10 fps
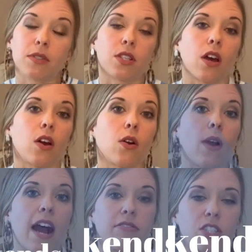So
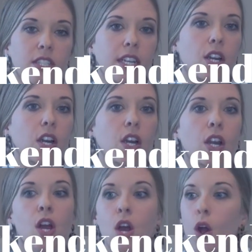after
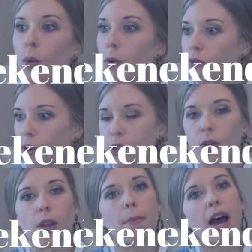dinner, before you
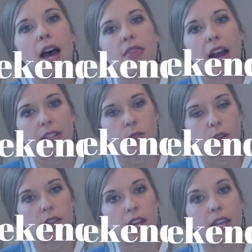go to bed, that sort
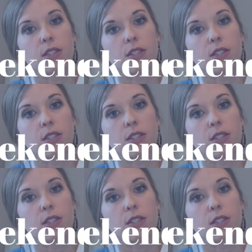of thing.